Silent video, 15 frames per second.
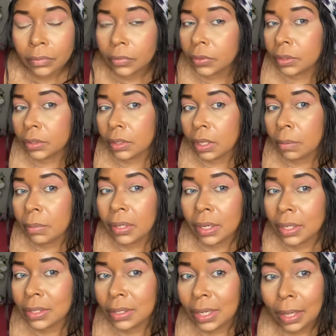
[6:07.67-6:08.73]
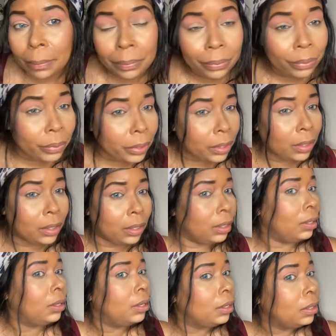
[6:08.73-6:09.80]
tell me that's not pretty.
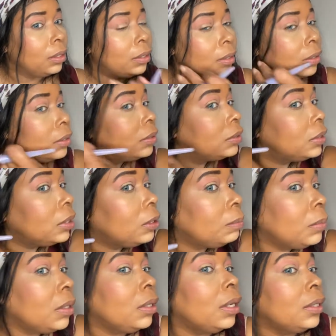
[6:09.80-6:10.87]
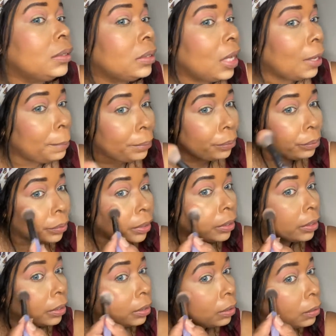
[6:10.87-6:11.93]
Tell me that's not pretty.
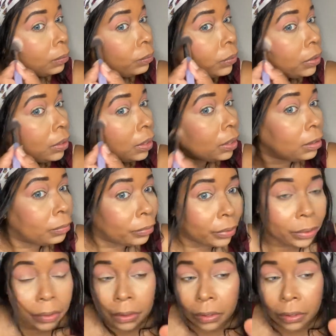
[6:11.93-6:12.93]
Whatever.